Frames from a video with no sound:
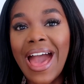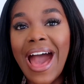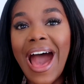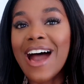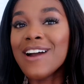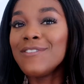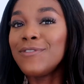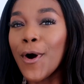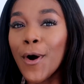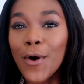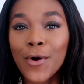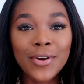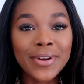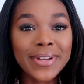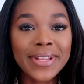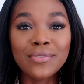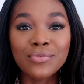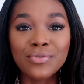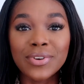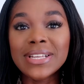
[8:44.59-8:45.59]
I've
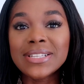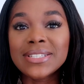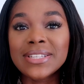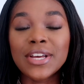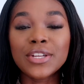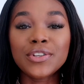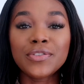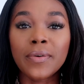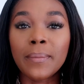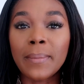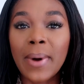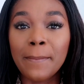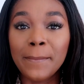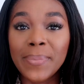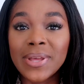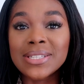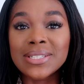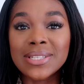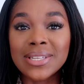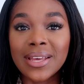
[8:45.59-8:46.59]
already researched for my
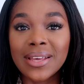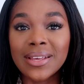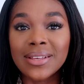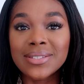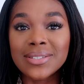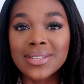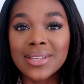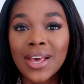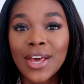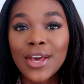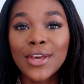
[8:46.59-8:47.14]
business,